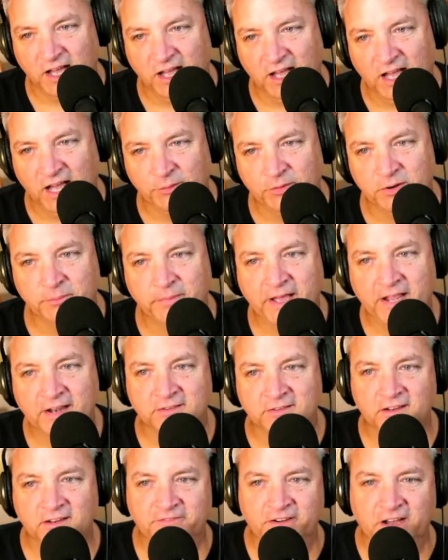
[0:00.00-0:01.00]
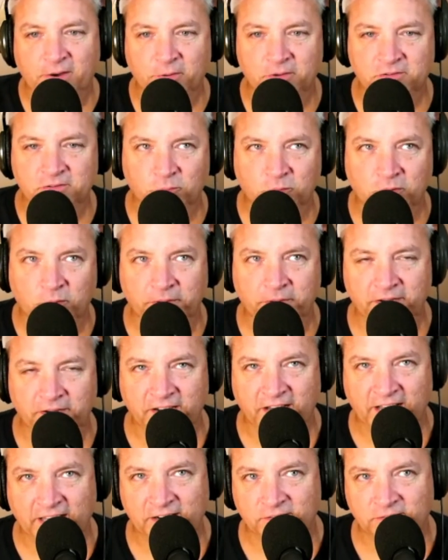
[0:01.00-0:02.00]
I would imagine that if I was a woman,
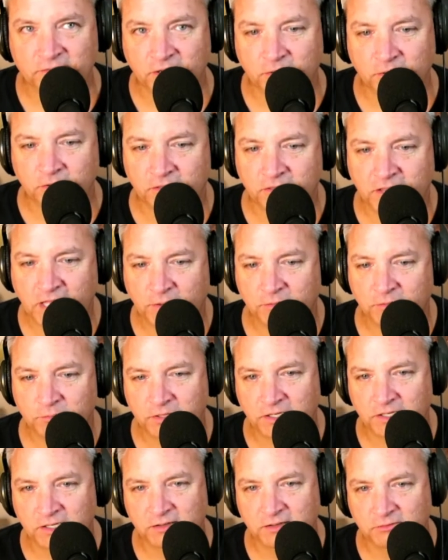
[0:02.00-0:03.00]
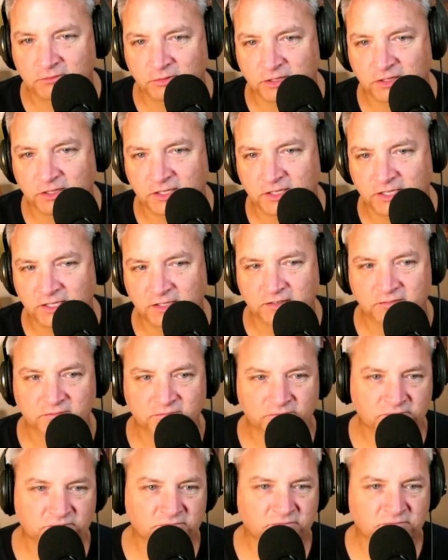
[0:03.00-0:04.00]
I don't know that would be really
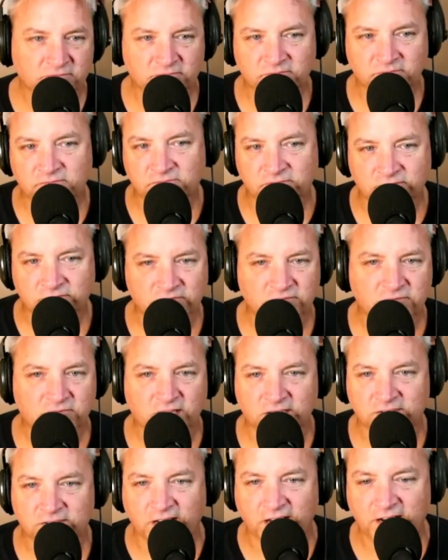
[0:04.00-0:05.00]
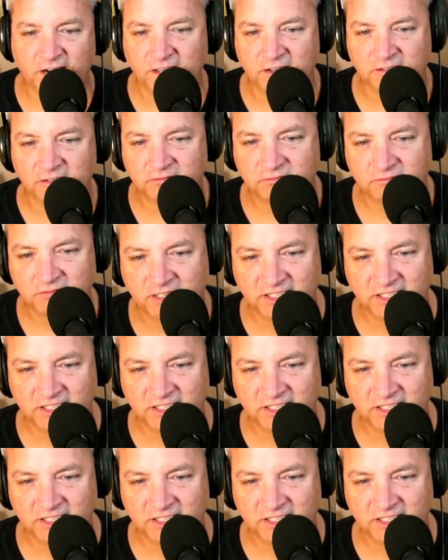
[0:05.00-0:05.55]
exciting.